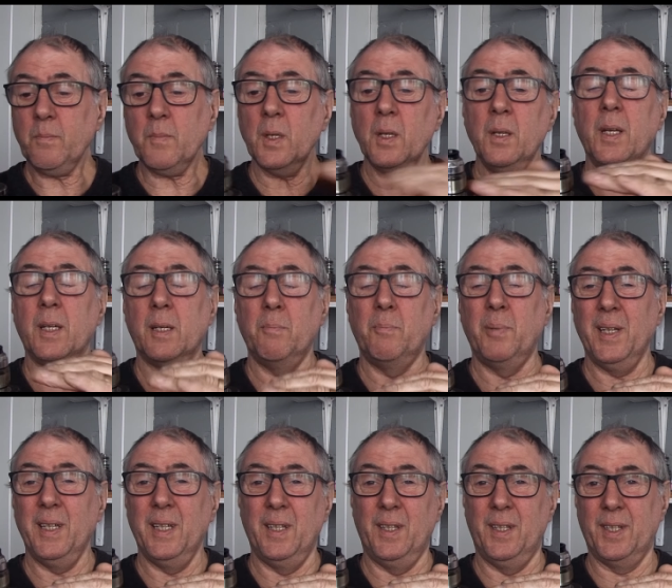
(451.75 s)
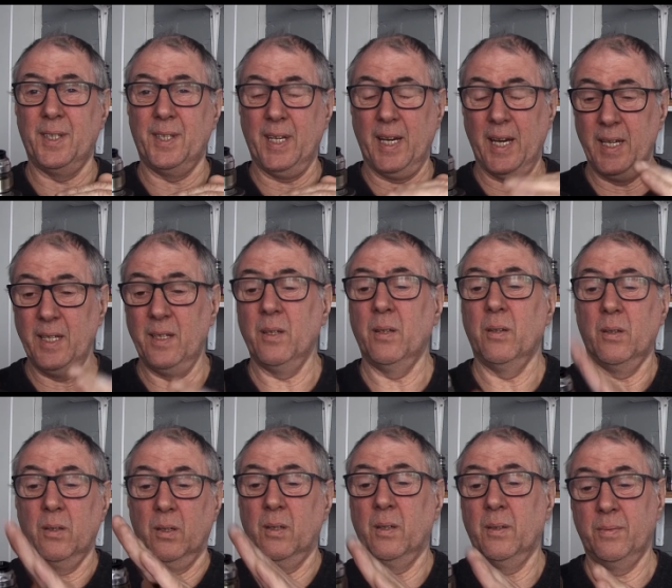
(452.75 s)
they can bring it to the side
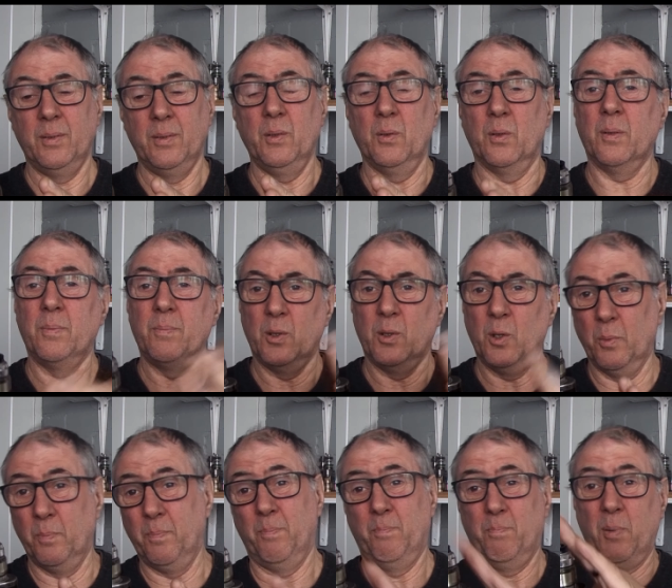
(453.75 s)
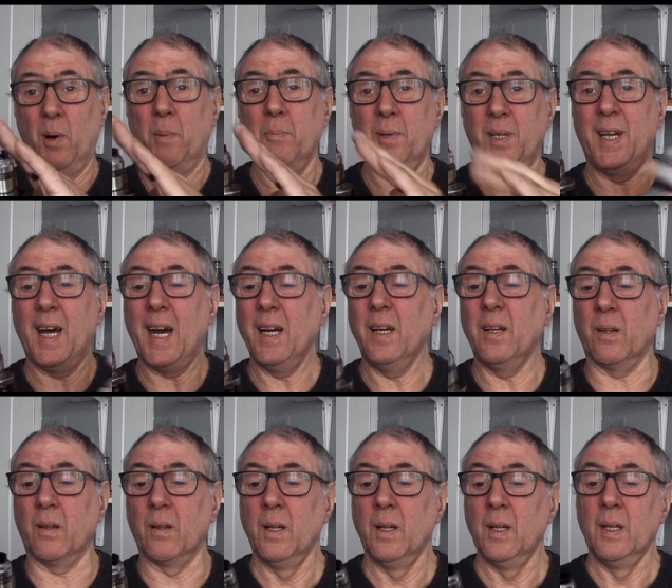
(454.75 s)
or, you know, or bottom at an
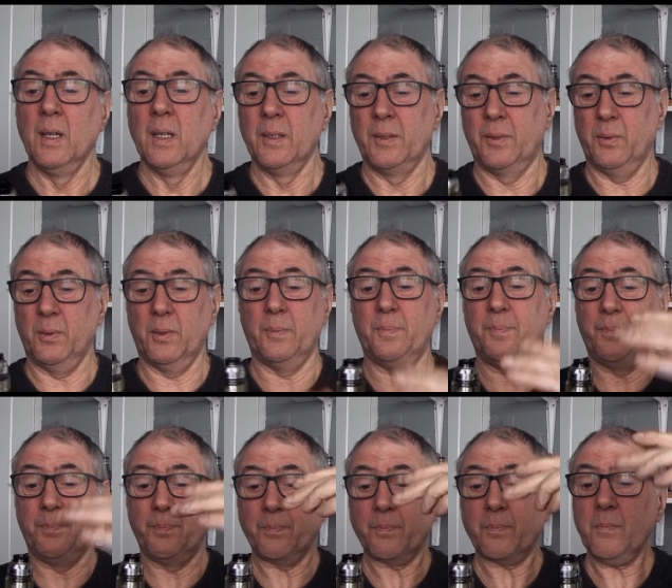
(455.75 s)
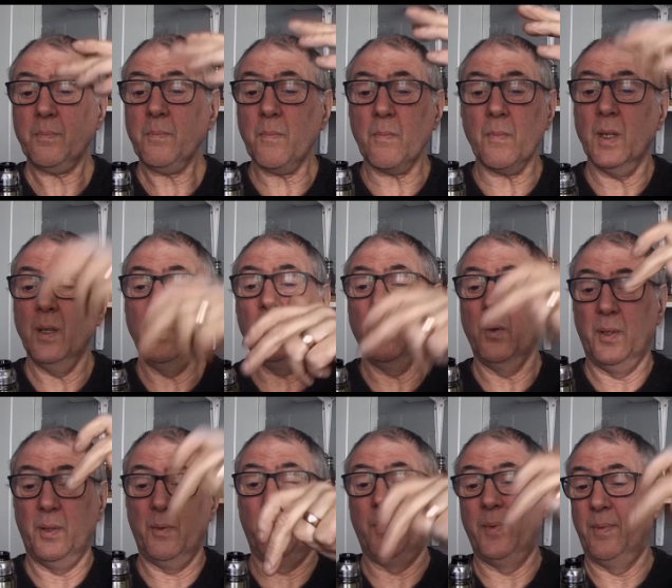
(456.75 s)
angle. So, you know,
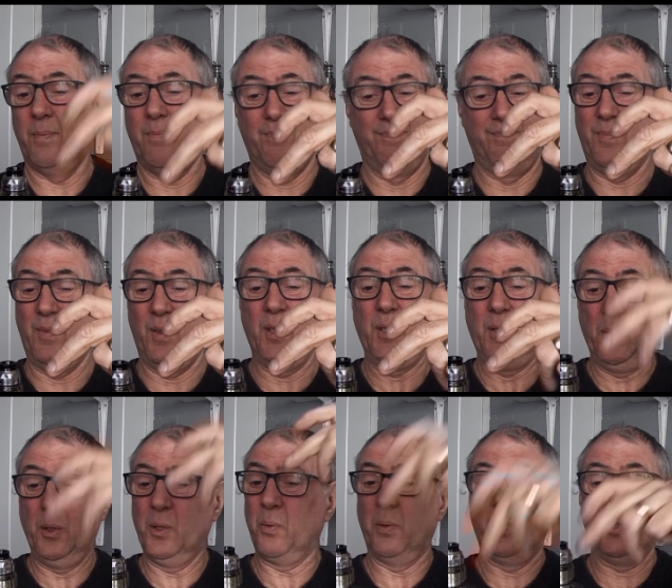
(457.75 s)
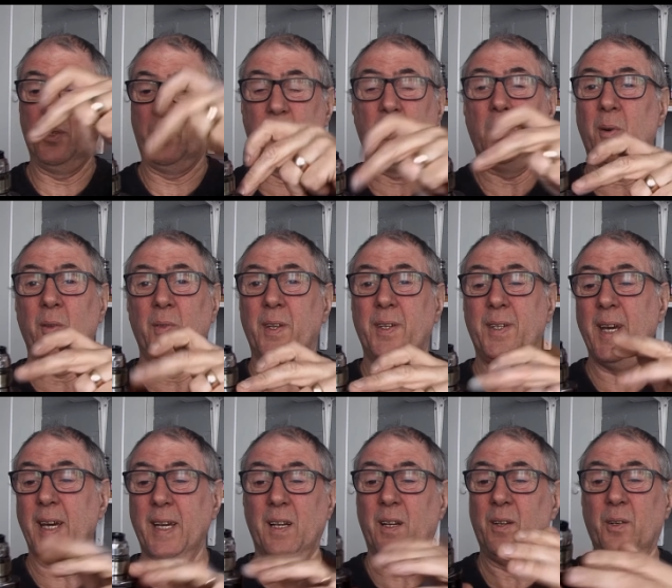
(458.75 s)
the, the juice will just drip on the
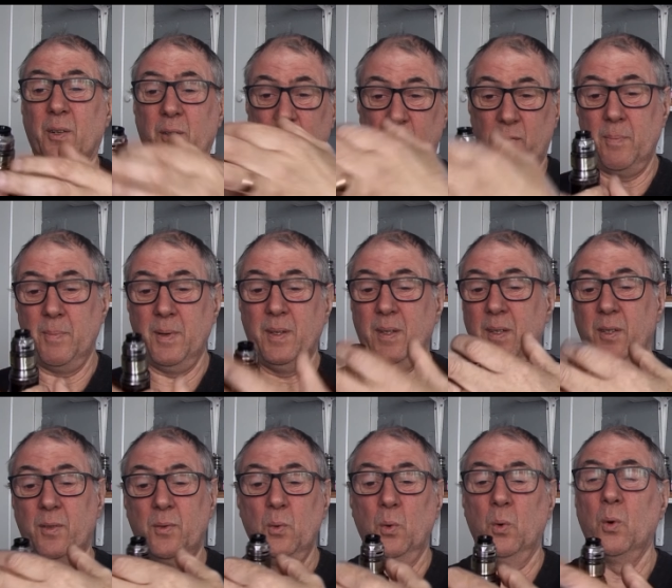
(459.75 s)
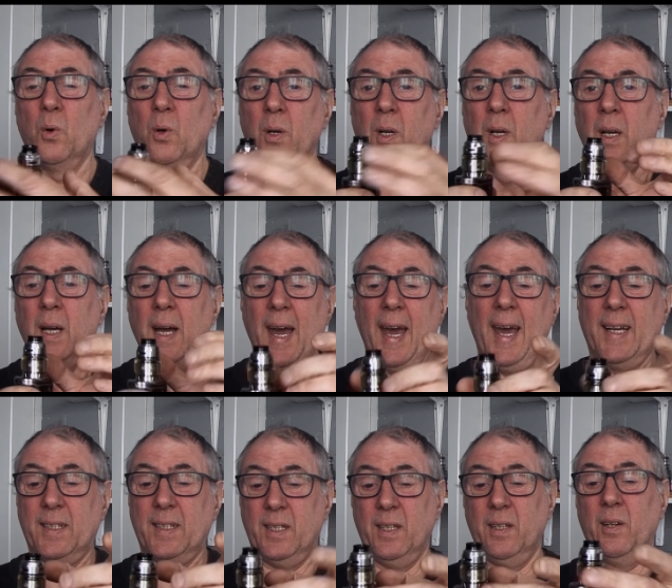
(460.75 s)
deck, it'll not drip it. There's no
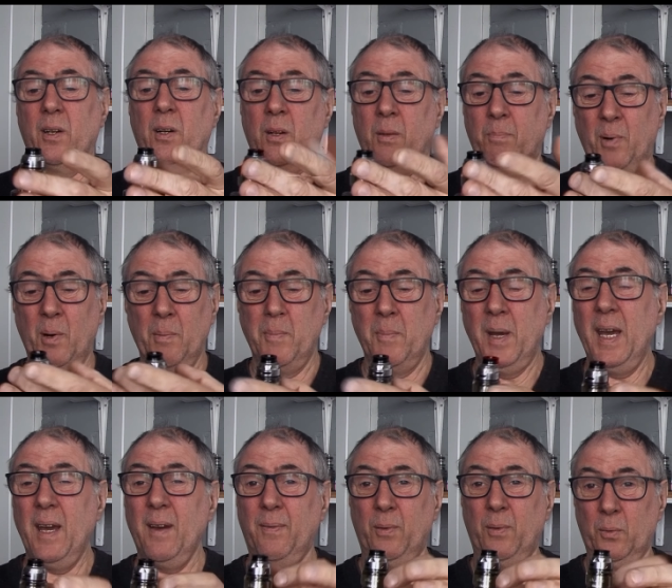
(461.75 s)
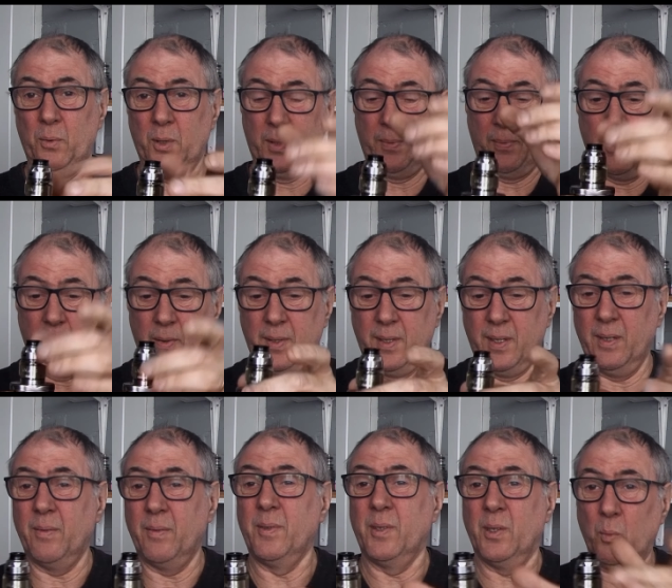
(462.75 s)
exit or bottom airflows for it to,
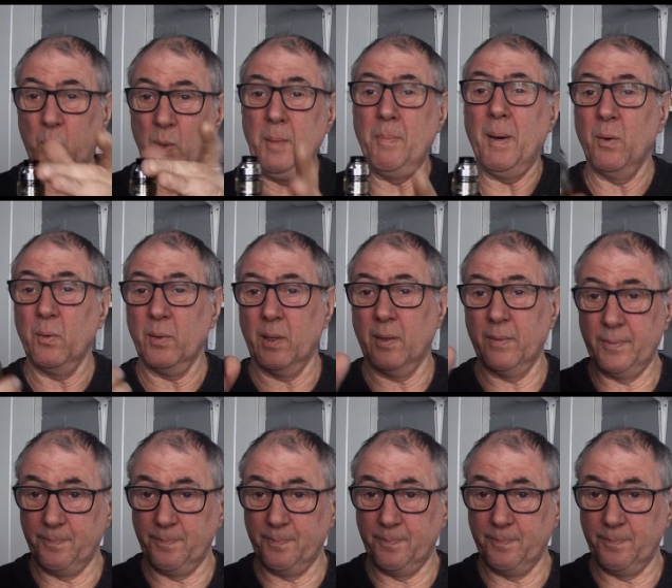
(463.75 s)
to weep out of.